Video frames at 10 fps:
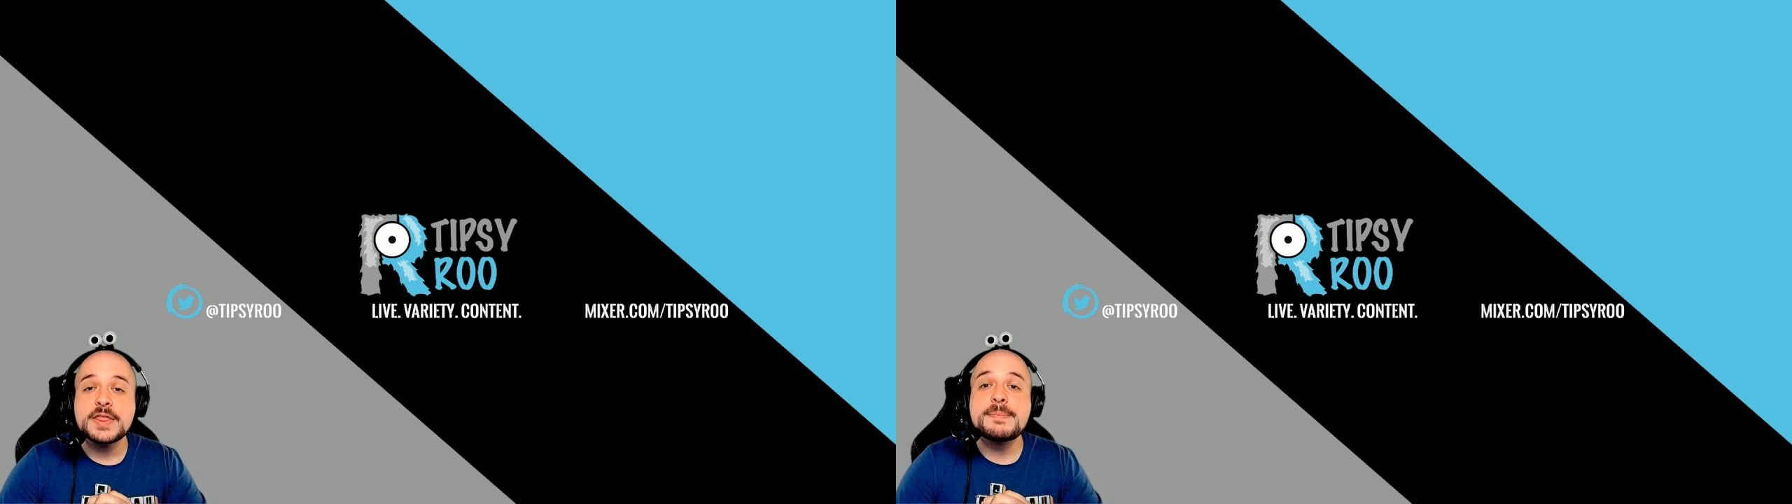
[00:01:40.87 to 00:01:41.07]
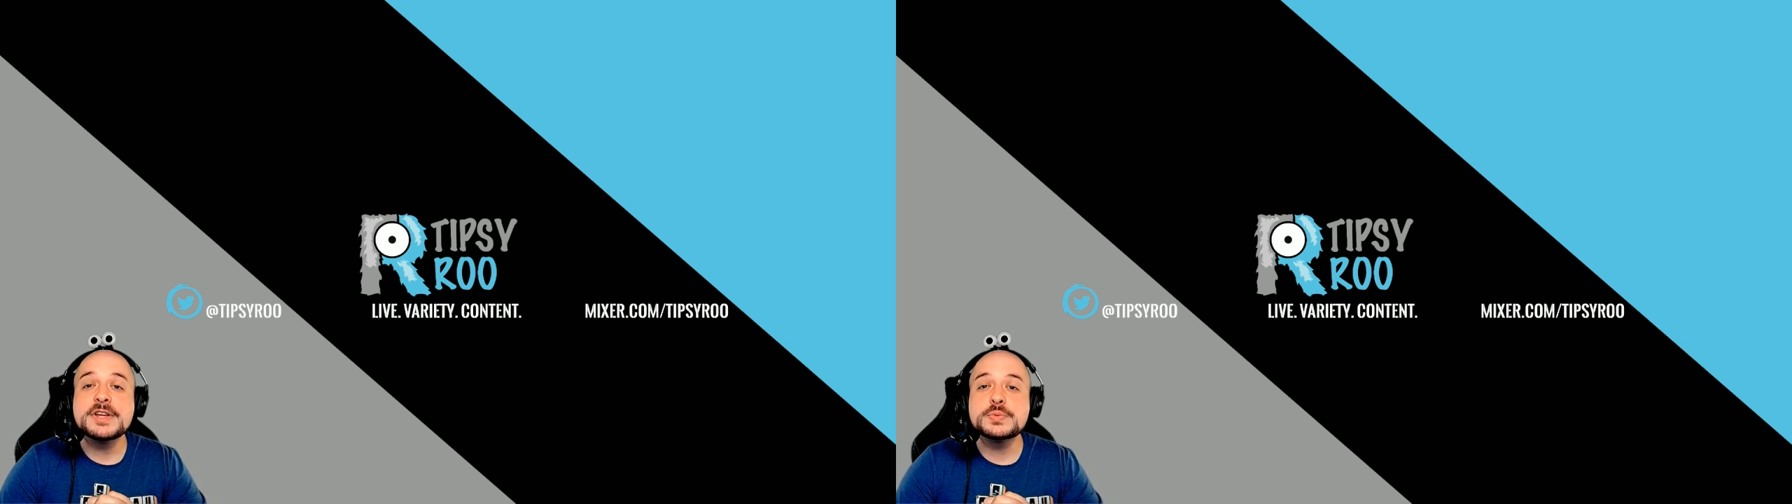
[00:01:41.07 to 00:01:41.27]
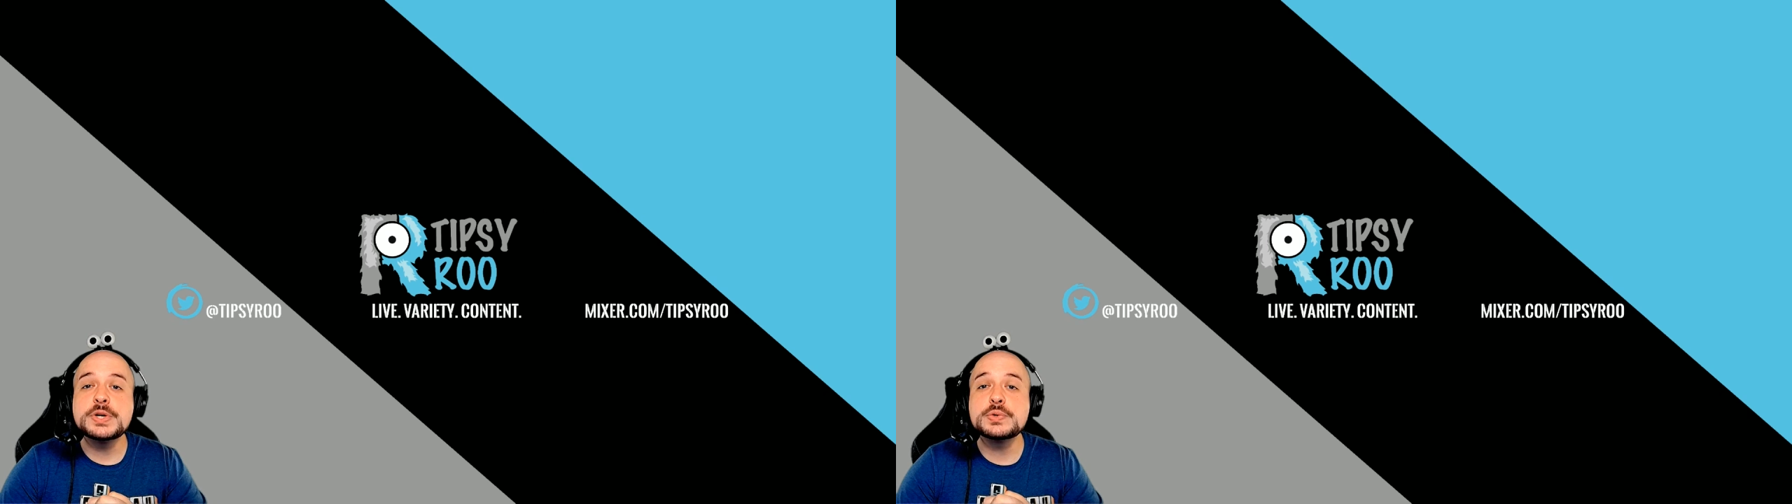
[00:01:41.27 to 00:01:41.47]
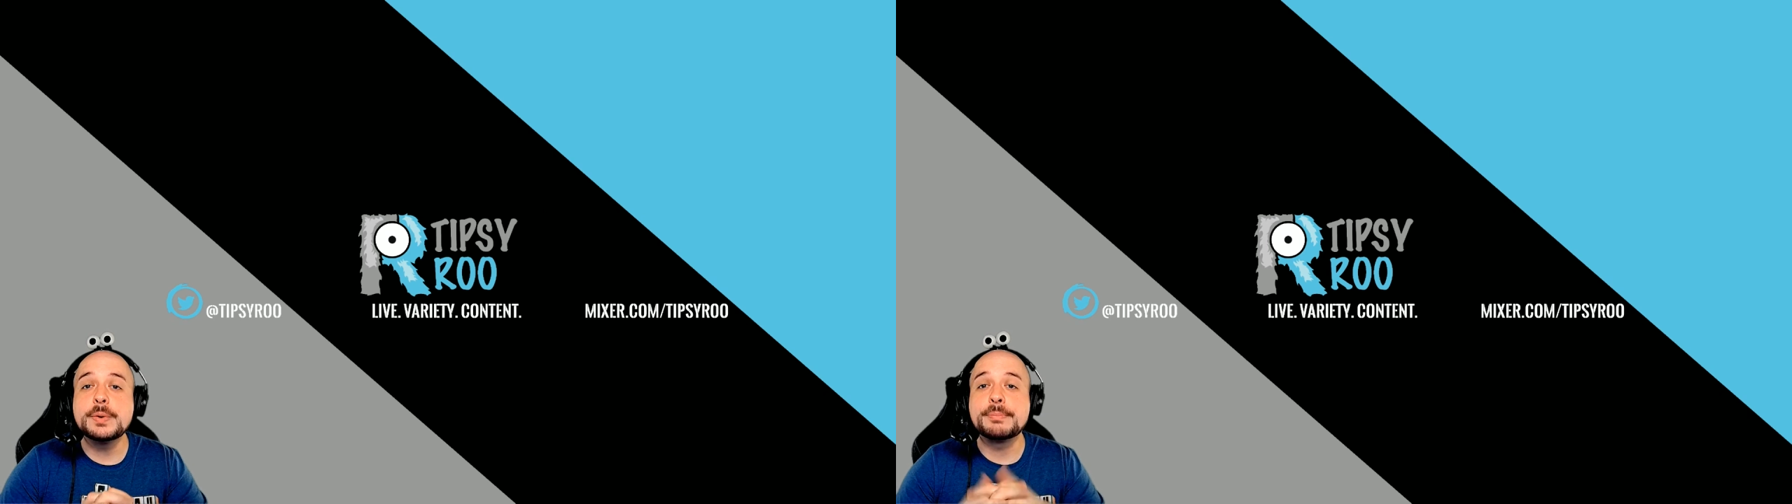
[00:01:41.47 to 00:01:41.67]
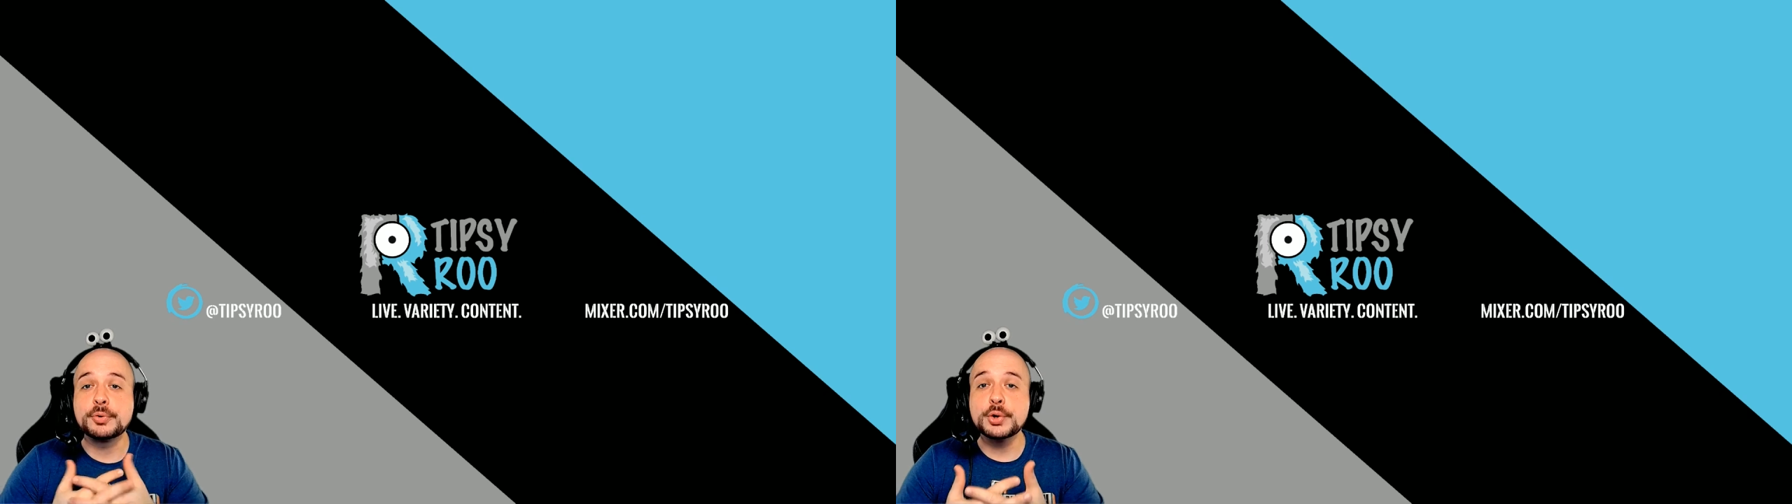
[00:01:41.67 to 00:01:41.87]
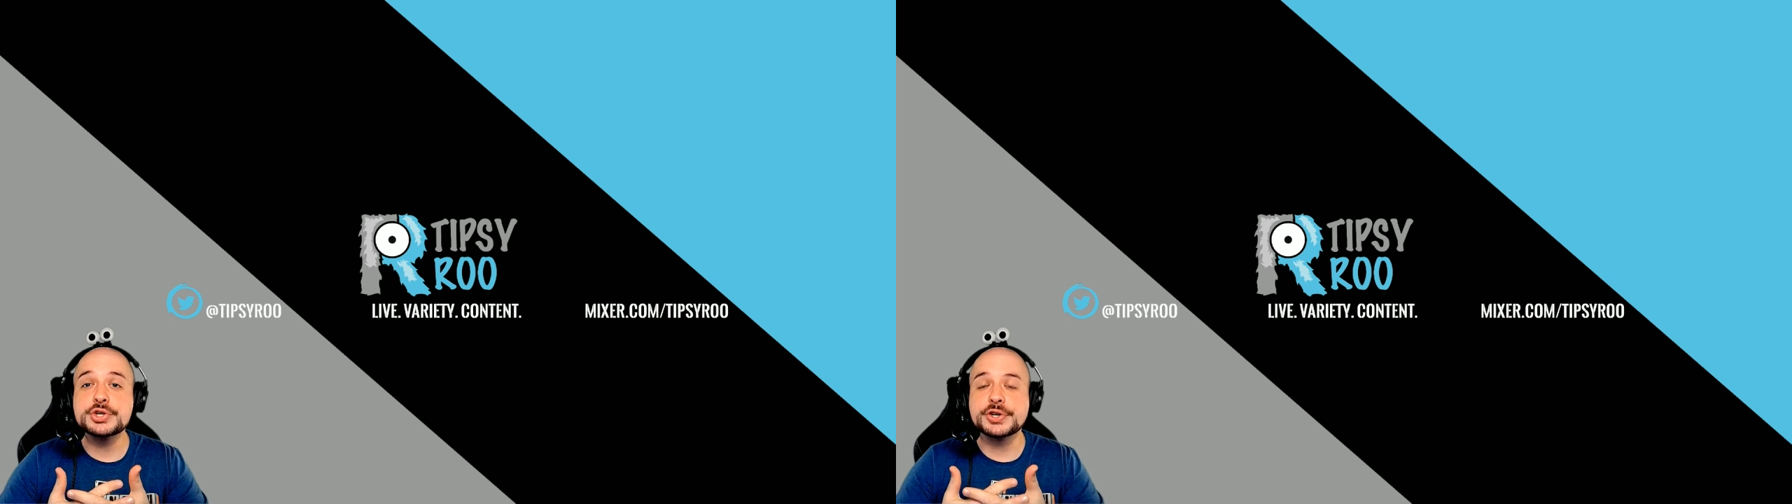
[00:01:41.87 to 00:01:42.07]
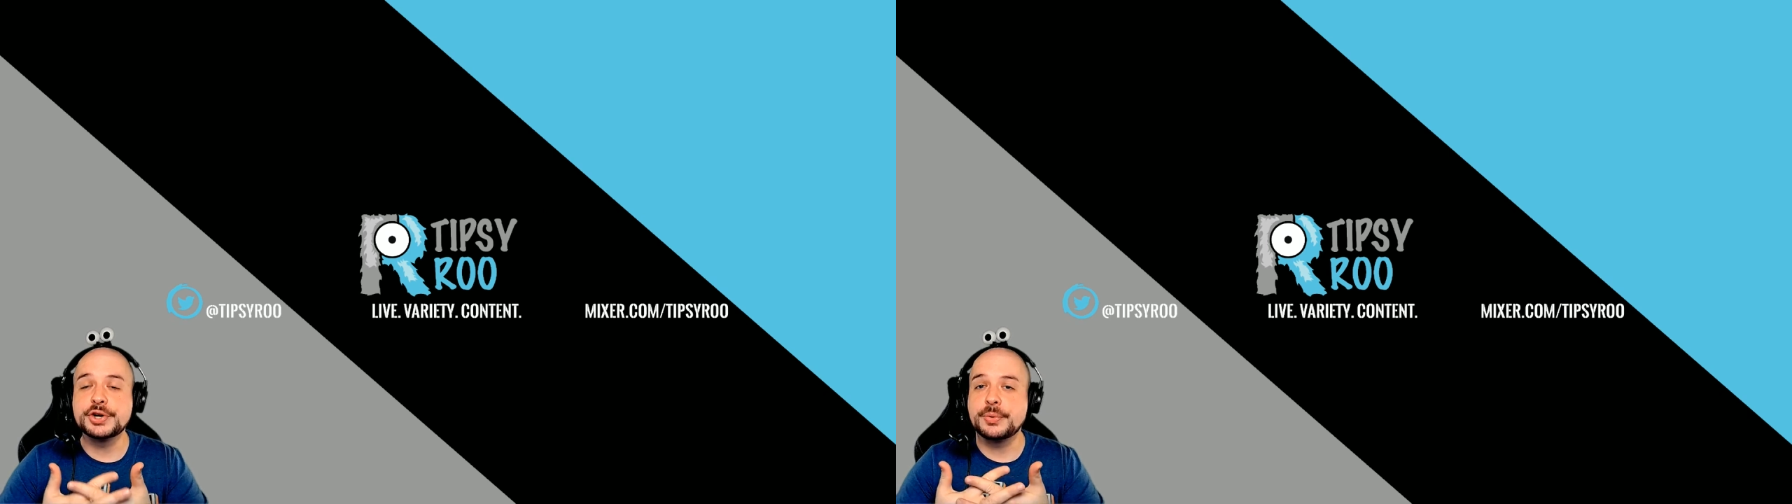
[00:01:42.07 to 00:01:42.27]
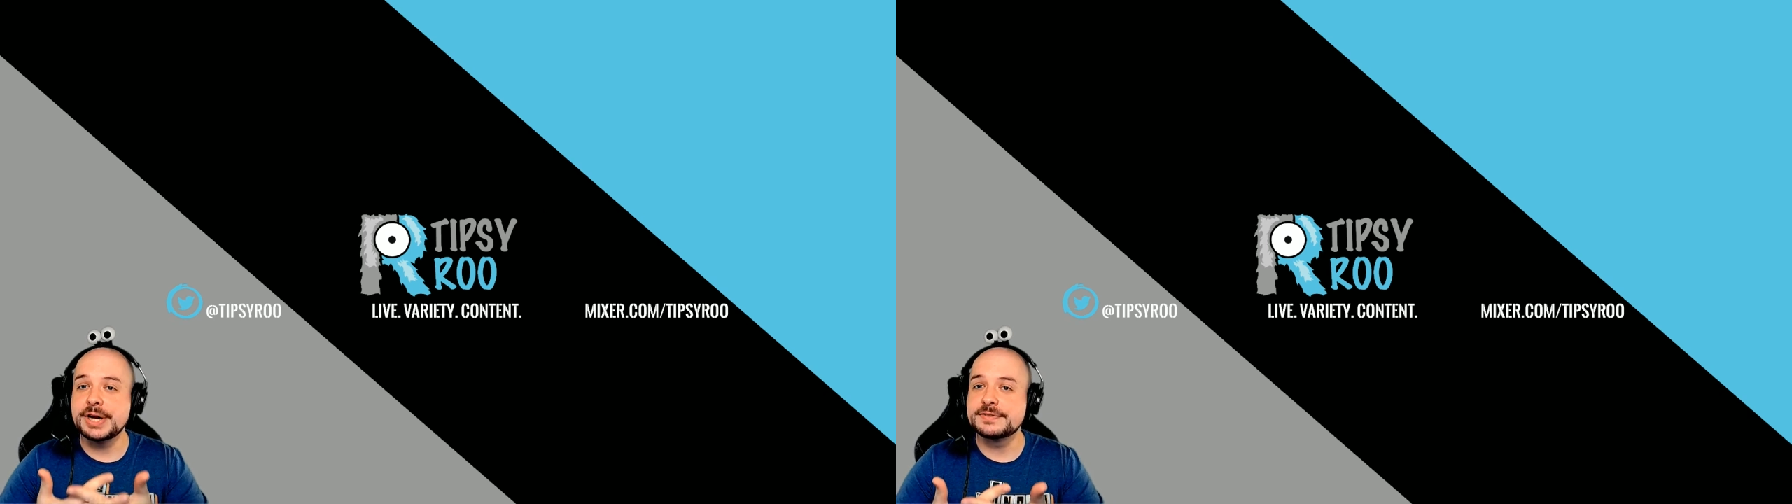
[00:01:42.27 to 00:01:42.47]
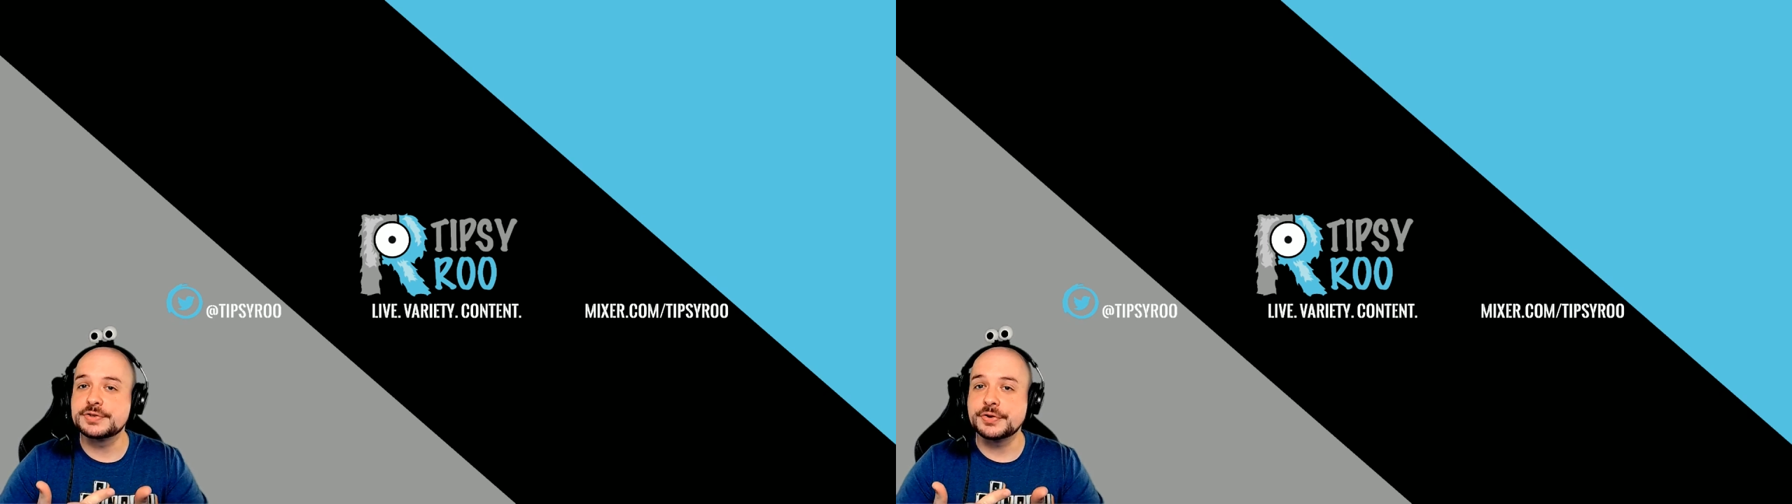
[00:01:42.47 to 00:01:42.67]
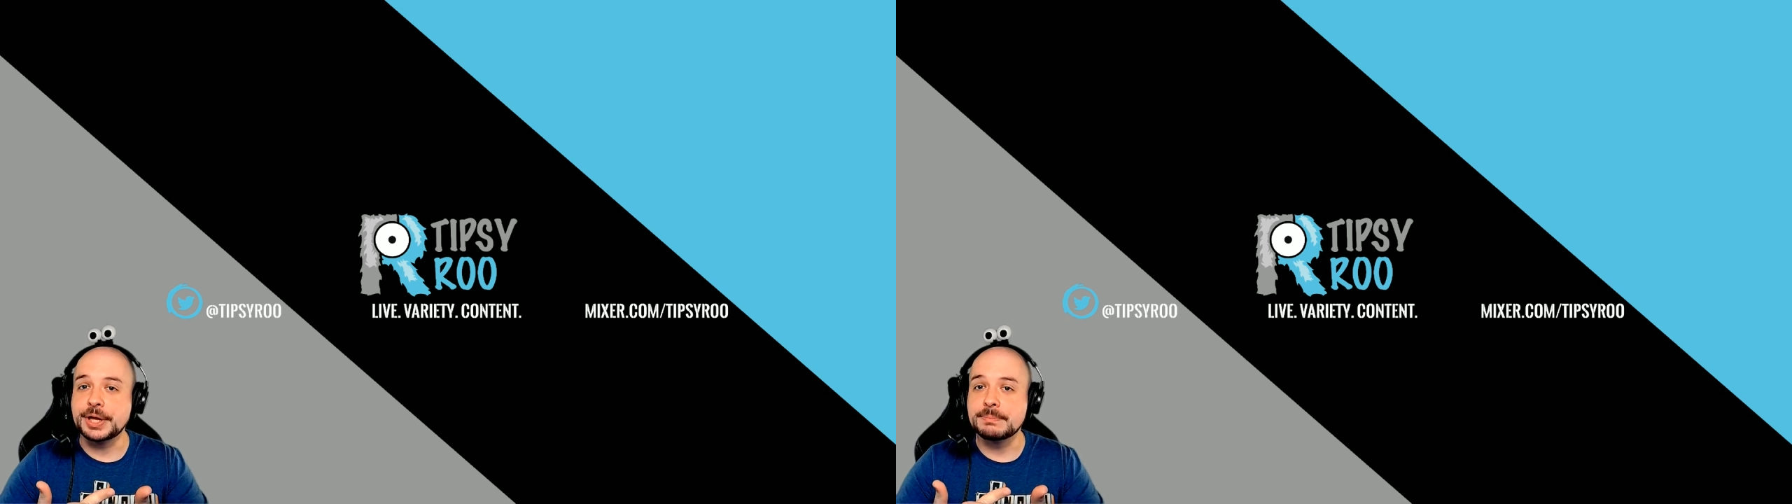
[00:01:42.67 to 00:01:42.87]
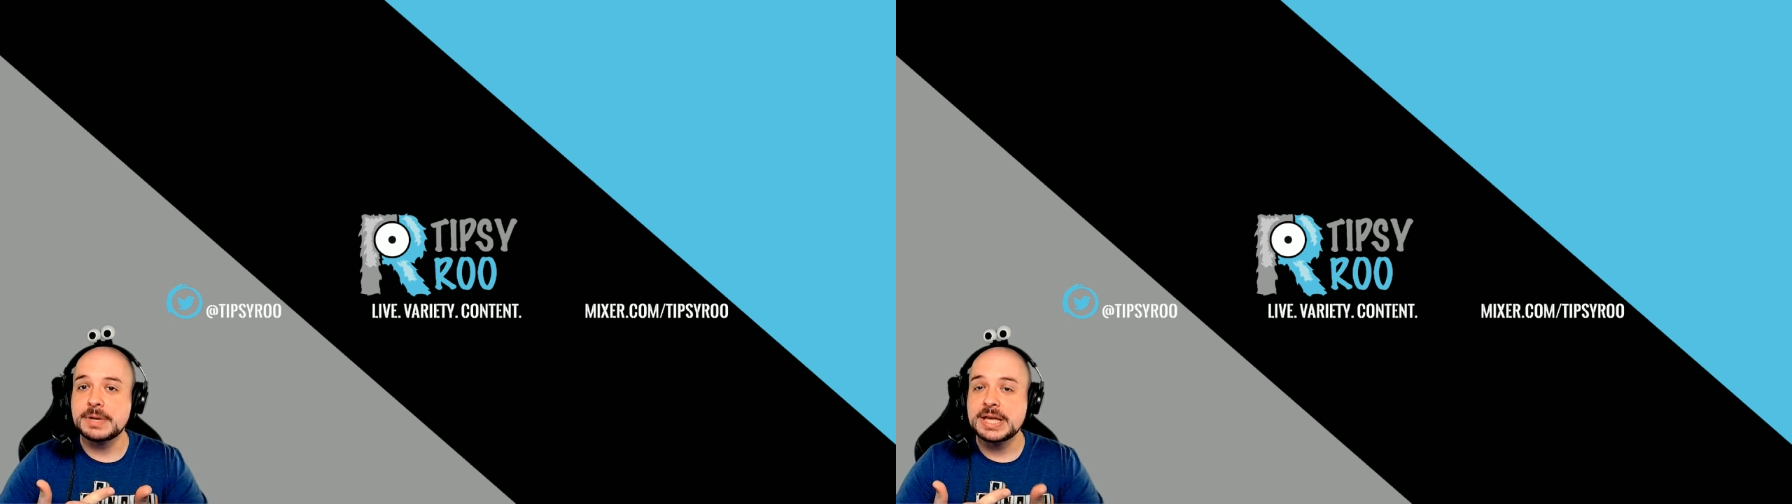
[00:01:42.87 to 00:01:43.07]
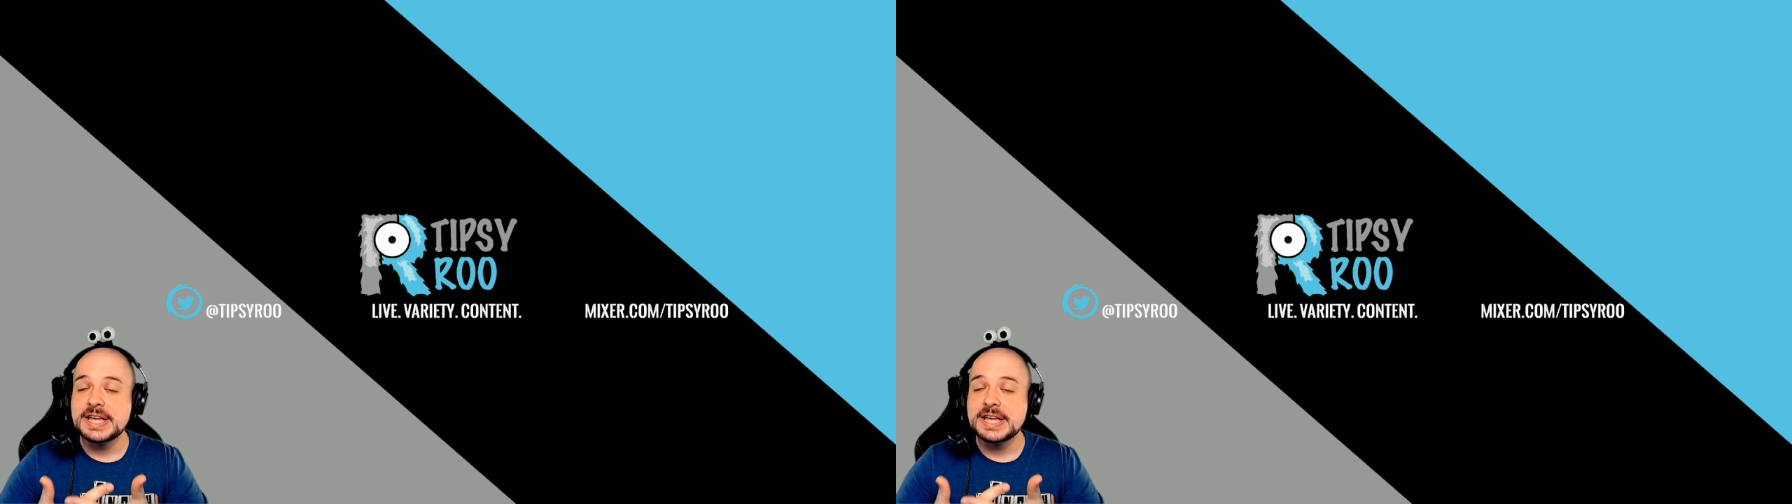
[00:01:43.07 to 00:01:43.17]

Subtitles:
The best way to approach a creative stream